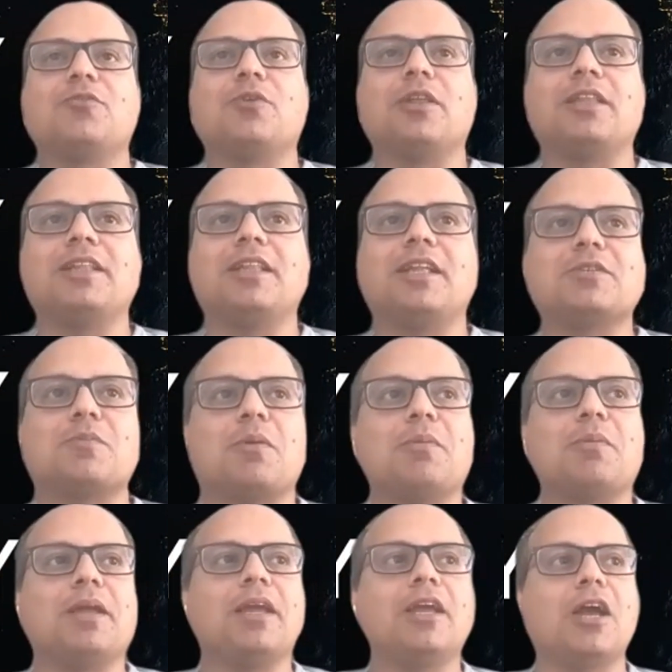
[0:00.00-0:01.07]
So I think that's
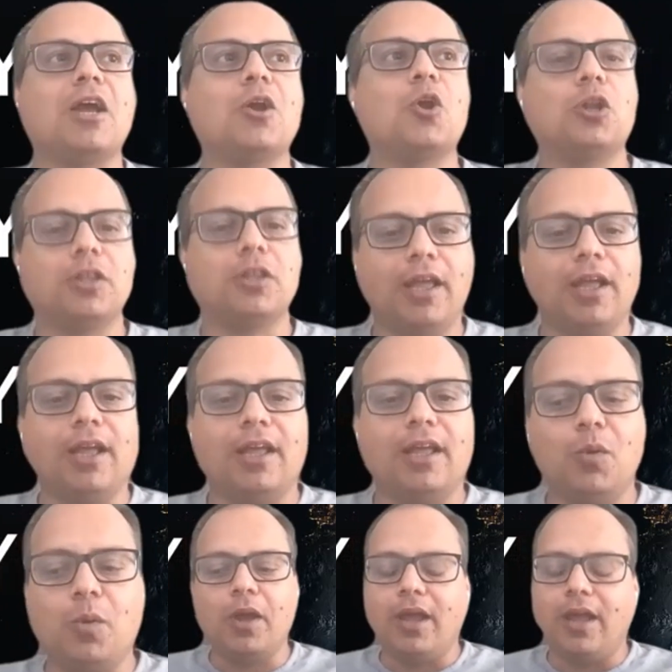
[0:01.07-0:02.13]
probably a good thing
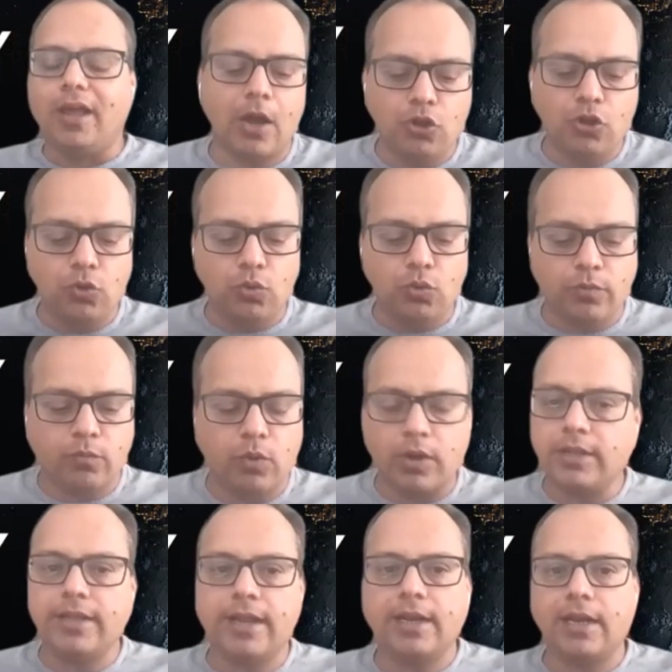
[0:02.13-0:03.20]
way. But how do you
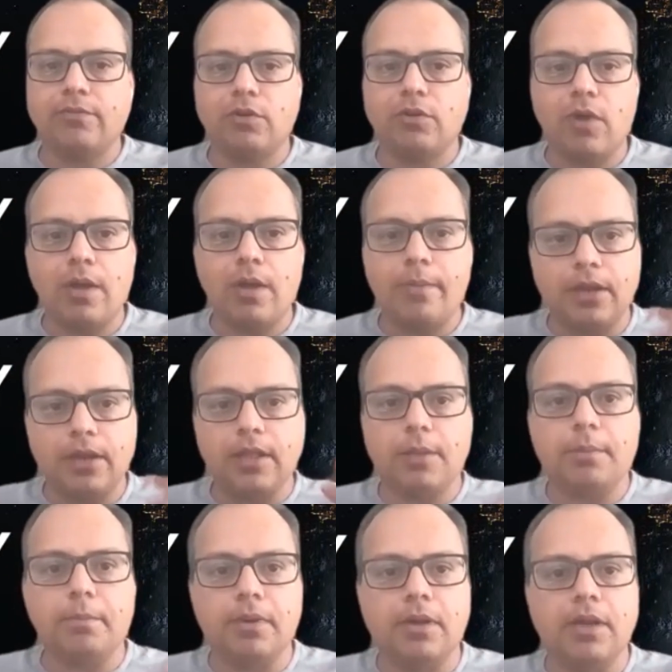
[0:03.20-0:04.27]
work in that kind of environment
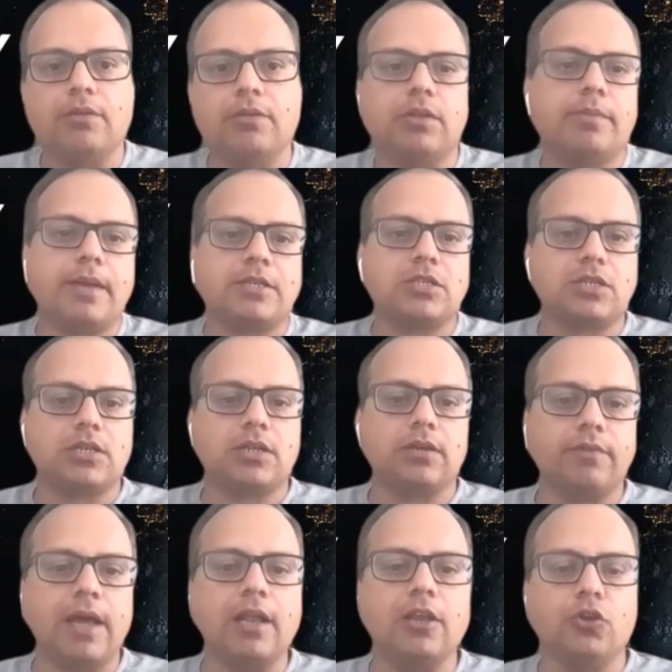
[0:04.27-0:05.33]
and then deliver the best
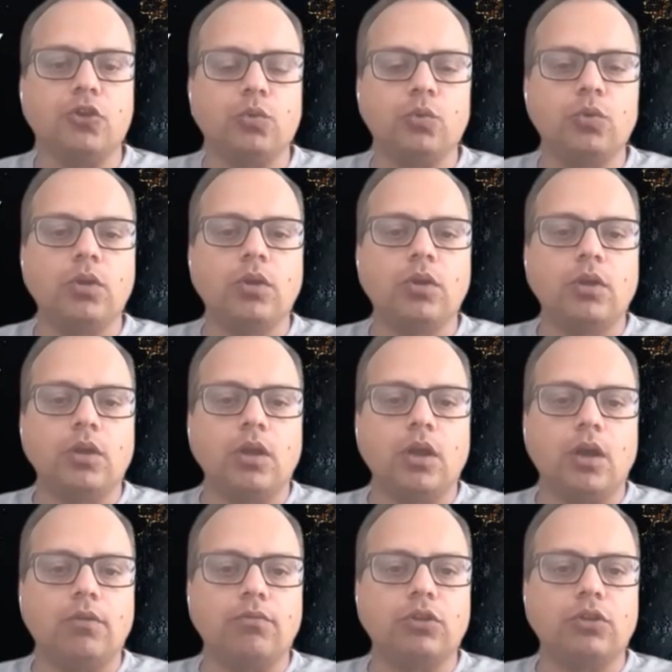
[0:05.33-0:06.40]
value
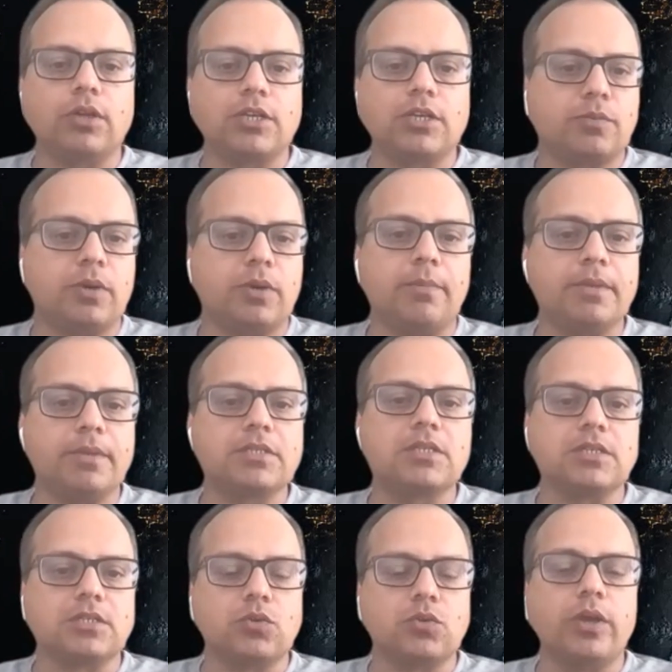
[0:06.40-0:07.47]
for the customer and
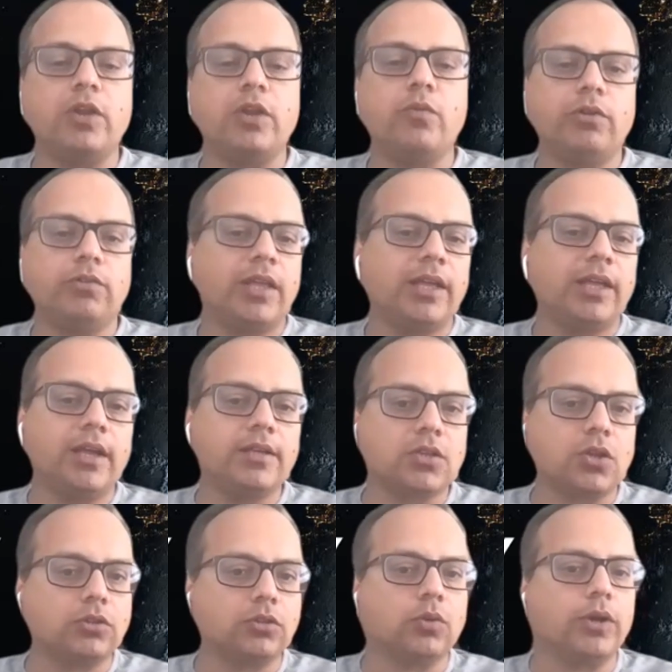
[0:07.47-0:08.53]
business? So innovative thinking
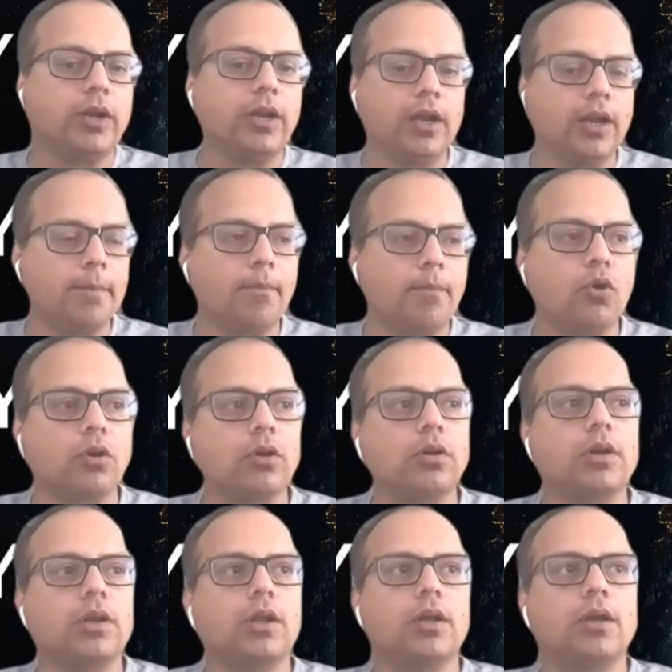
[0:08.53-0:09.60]
is also really, really
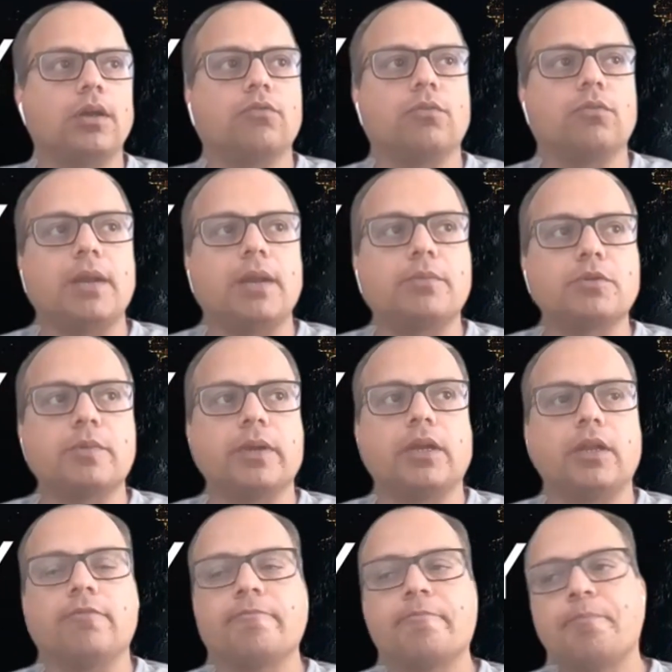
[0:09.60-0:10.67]
important from that
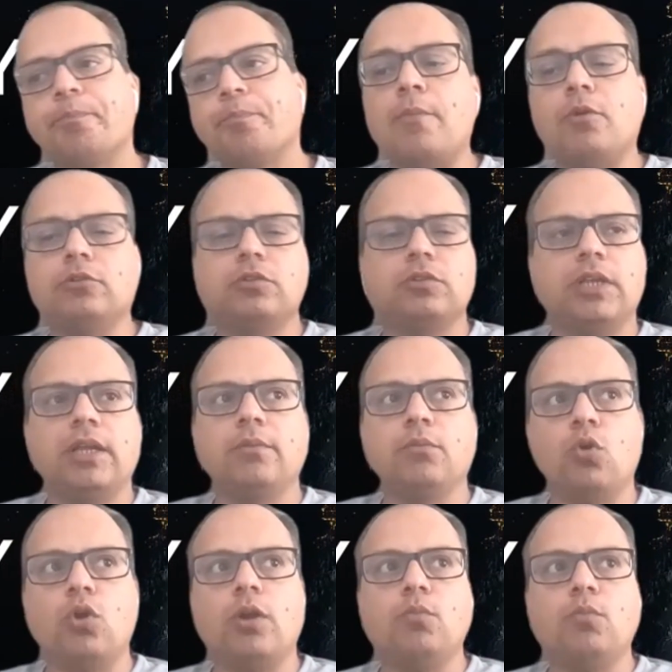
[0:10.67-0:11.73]
perspective. I'm also
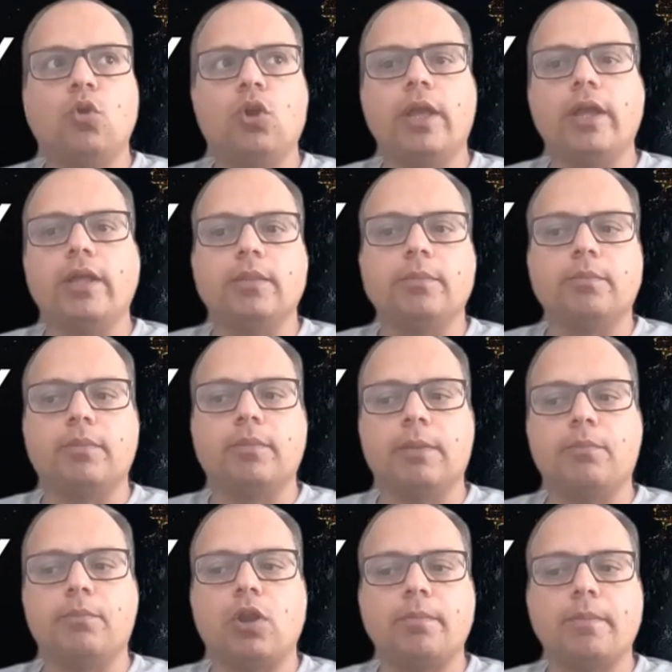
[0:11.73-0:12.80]
seeing more and more like
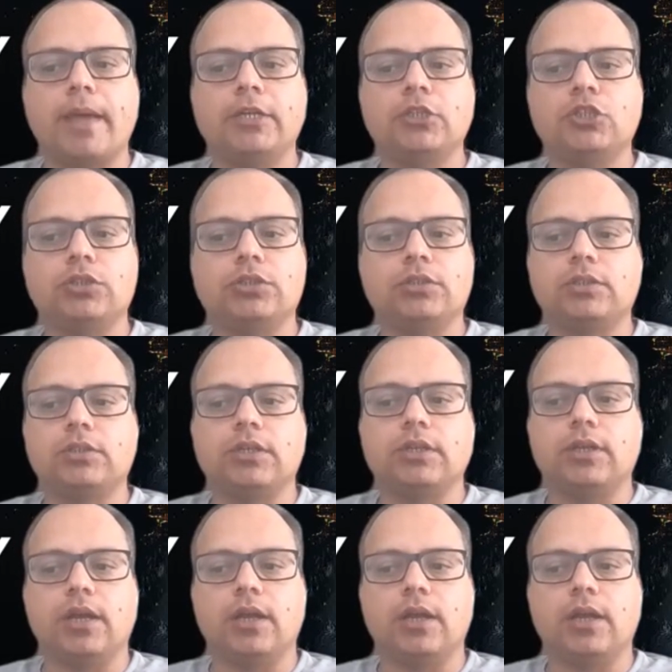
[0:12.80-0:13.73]
the product managers